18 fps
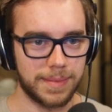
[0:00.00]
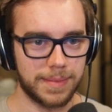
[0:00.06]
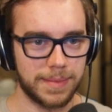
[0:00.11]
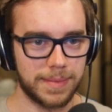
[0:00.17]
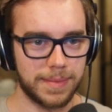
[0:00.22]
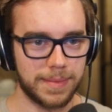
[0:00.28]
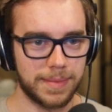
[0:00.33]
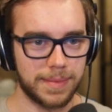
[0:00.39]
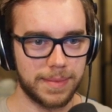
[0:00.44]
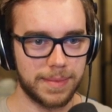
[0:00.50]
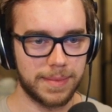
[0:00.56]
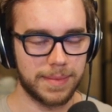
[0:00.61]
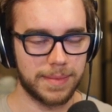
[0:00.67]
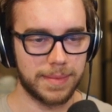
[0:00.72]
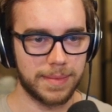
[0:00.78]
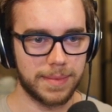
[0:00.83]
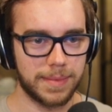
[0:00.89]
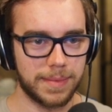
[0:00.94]

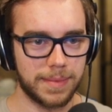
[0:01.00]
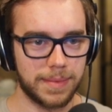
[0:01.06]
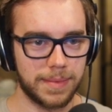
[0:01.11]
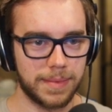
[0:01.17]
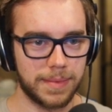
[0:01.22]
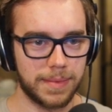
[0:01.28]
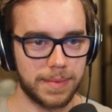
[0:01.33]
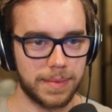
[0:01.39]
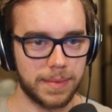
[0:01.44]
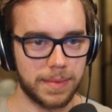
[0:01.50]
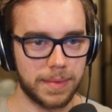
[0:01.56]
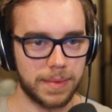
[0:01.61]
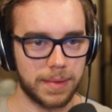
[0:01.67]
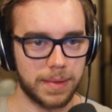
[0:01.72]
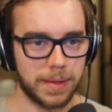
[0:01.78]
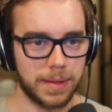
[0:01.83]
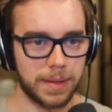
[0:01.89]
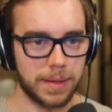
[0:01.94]

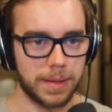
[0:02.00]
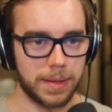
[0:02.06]
The person shown says nothing.